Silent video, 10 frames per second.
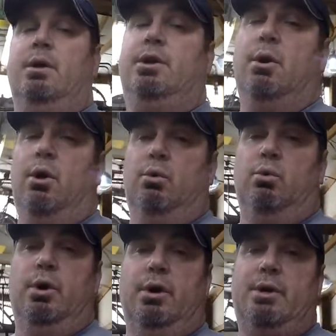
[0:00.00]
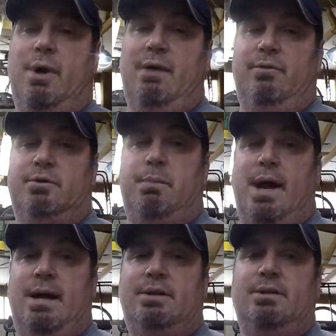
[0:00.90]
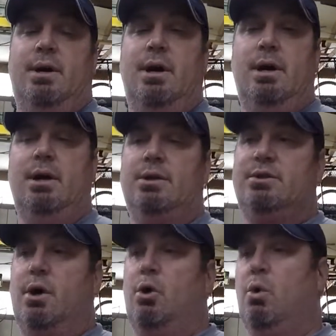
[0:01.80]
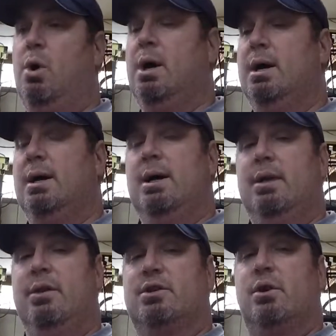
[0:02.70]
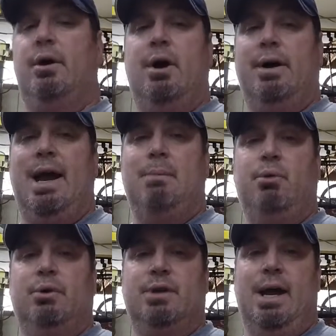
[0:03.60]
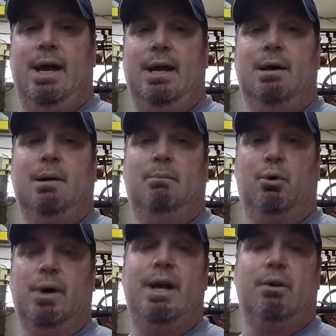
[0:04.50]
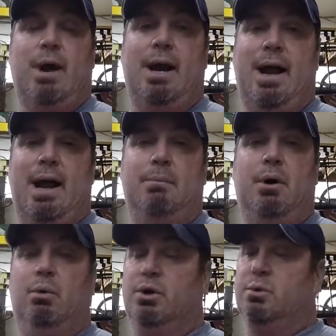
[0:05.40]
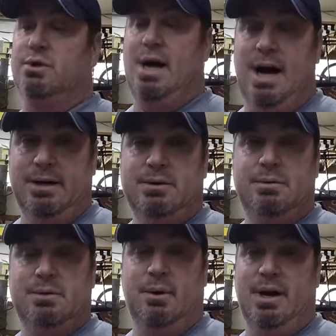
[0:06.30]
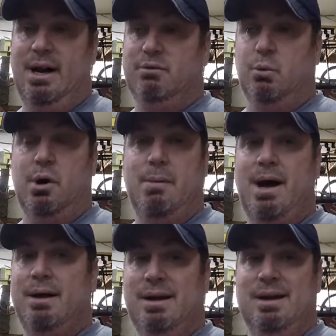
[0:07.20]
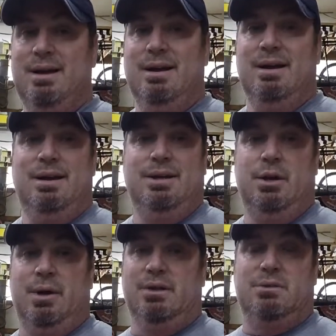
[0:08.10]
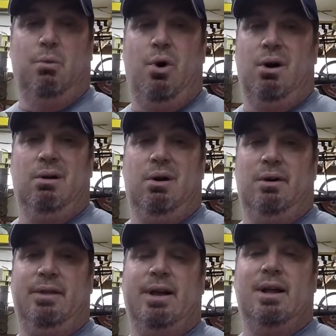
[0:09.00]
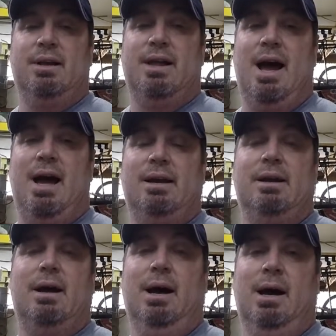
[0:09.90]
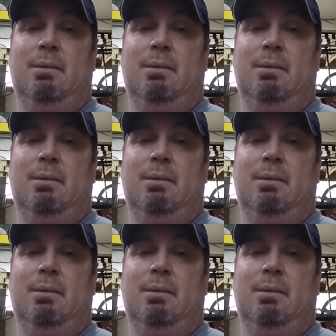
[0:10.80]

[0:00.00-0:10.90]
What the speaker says: You're really cramped for space. So this Clarion amp was a marine grade amp, which was nice, so I didn't have to worry about, you know, getting some water on or anything like that.